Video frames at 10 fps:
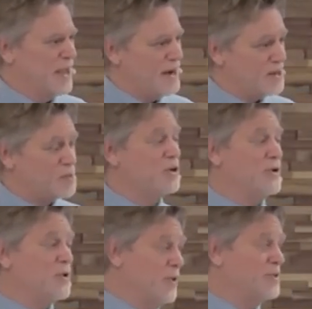And it's pretty
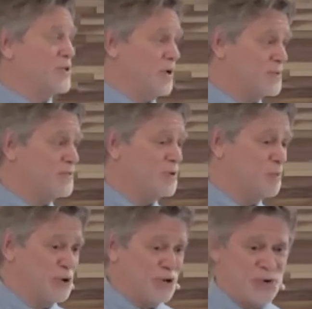cool that Charles
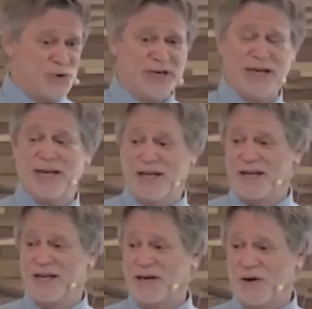Fillmore knew it
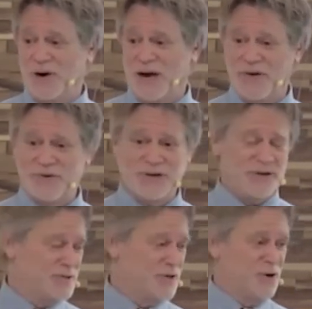you know, 100
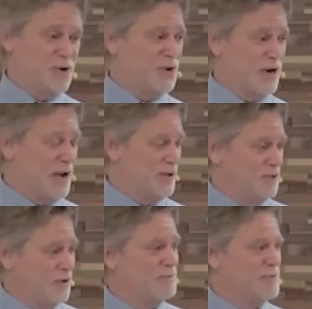years ago or
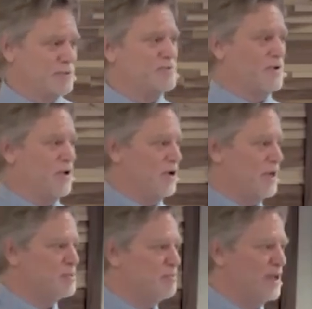however long
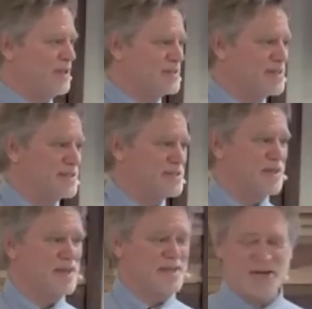it's been since
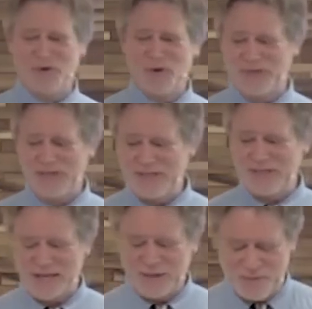uh, he wrote these
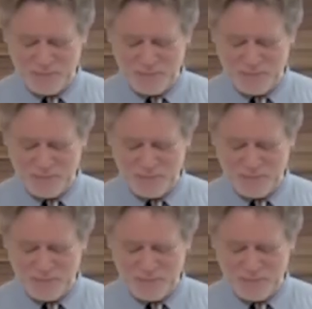things.